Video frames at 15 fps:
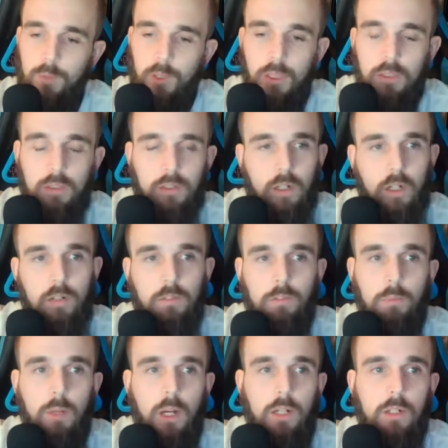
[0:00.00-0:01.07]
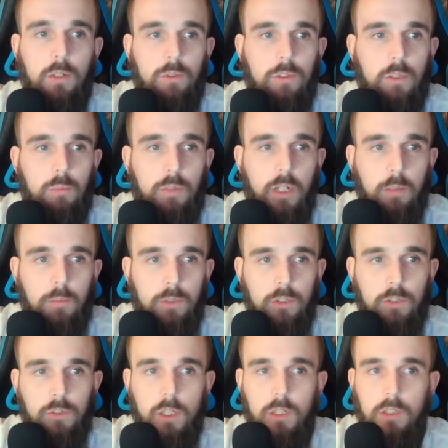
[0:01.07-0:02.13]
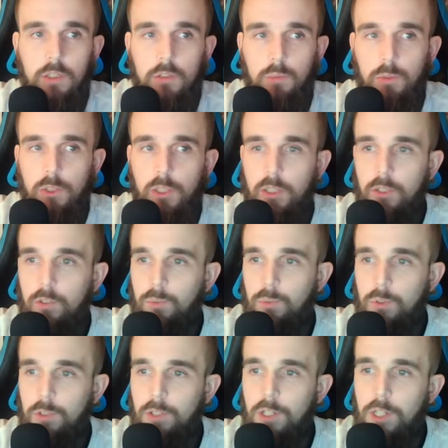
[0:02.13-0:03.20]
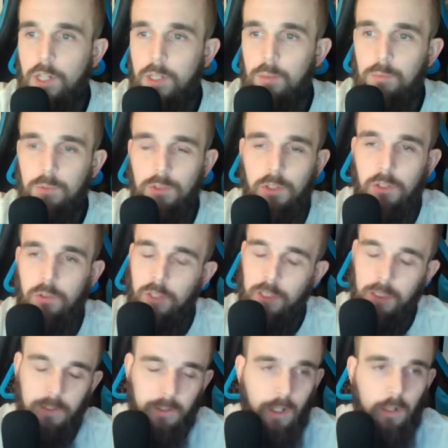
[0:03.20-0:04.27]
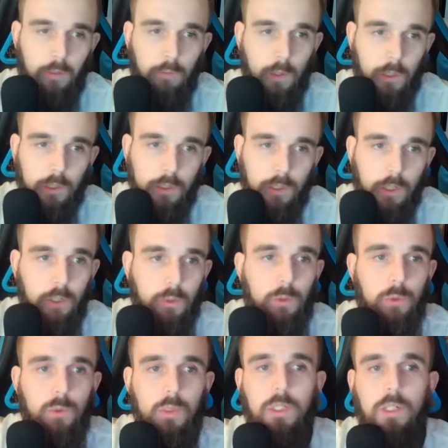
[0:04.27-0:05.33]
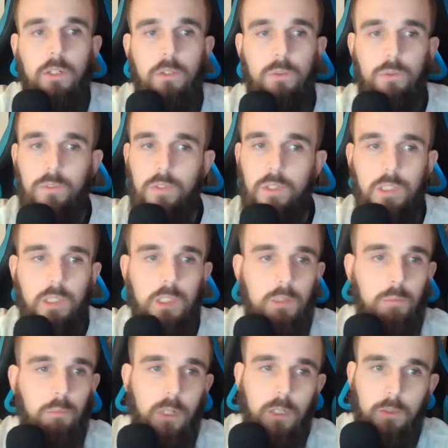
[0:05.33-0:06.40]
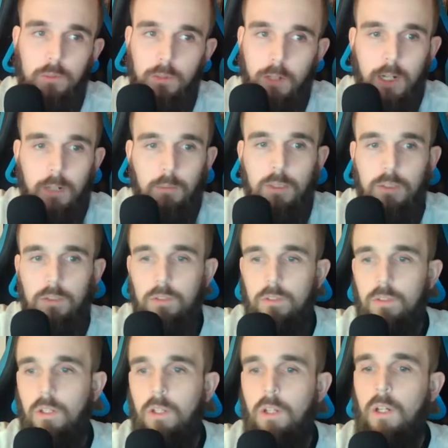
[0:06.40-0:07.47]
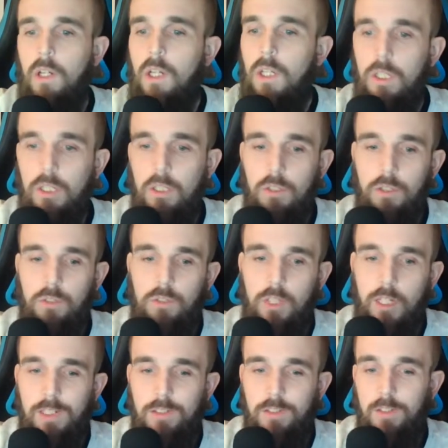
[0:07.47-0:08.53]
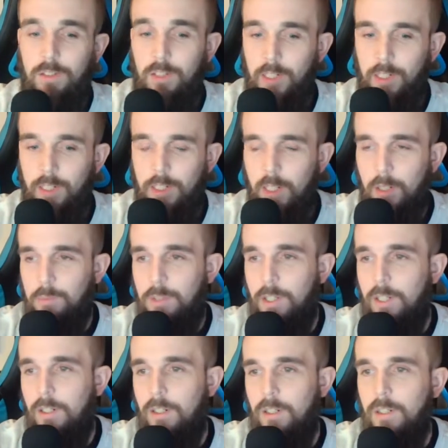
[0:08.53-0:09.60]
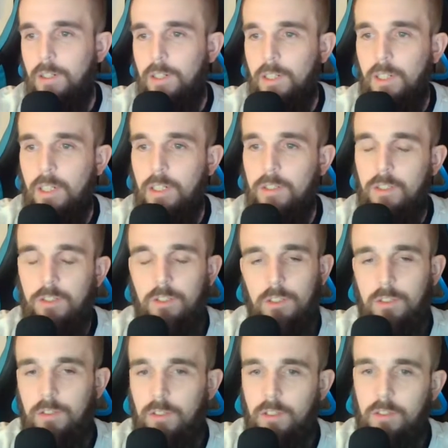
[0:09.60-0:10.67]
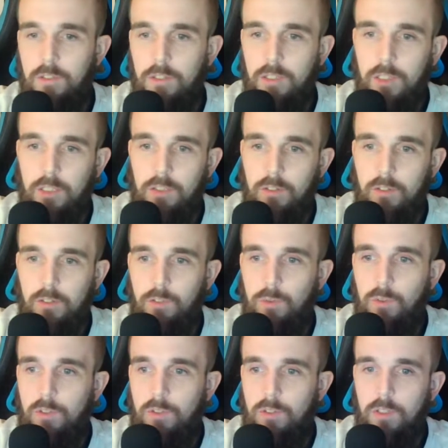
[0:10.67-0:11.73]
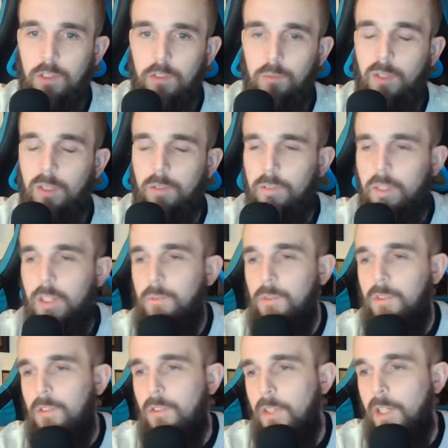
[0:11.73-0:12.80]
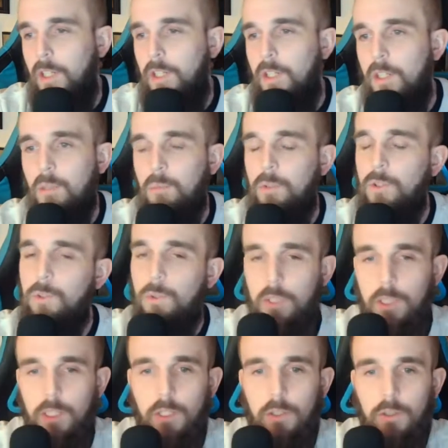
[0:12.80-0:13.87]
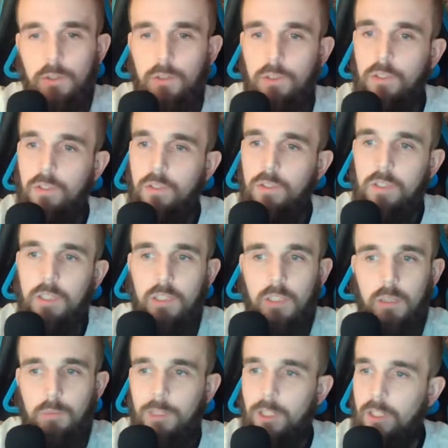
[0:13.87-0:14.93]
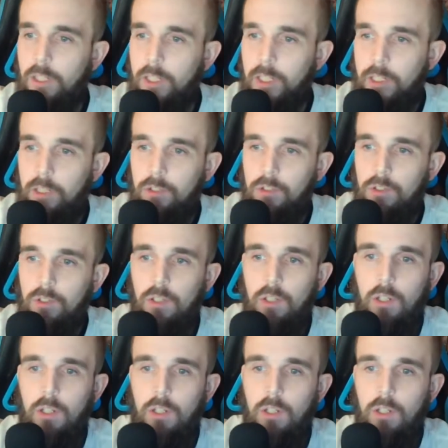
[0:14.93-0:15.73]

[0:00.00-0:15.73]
It's tough, I know, sometimes to trade these players with the names, like a Dalvin Cook or Julio, Zeke, Michael Thomas, those guys that are getting up there in age. I shouldn't say Zeke, he's only 26. Michael Thomas is still kind of young. But Julio, he's getting up there in age.